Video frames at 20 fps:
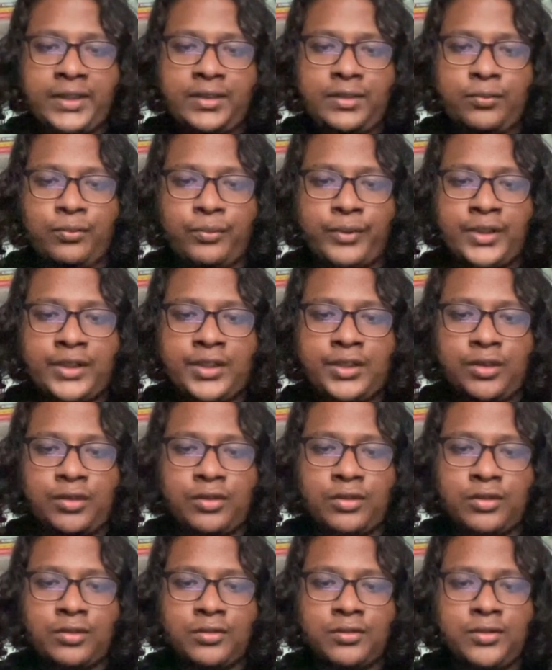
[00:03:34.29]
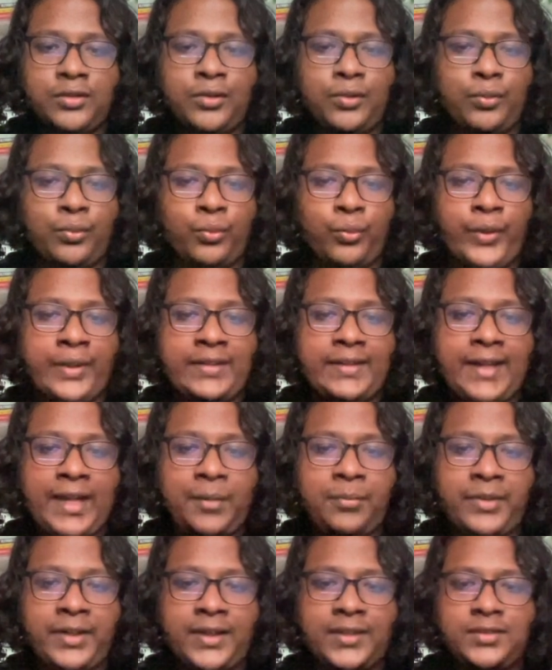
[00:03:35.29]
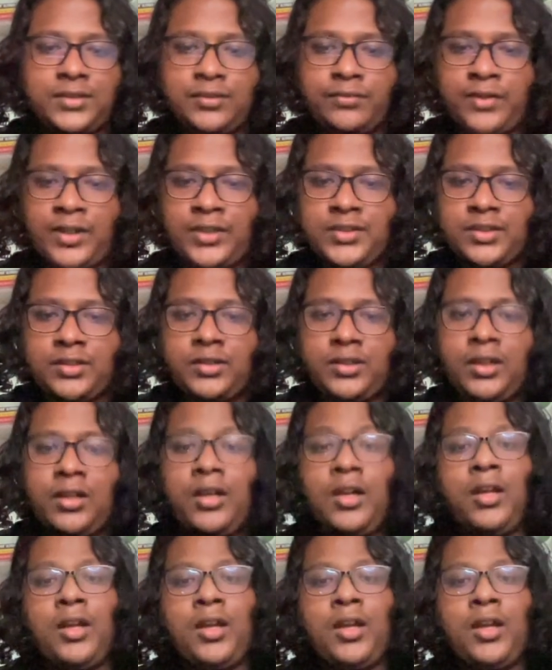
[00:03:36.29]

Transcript: it with your with MDX function.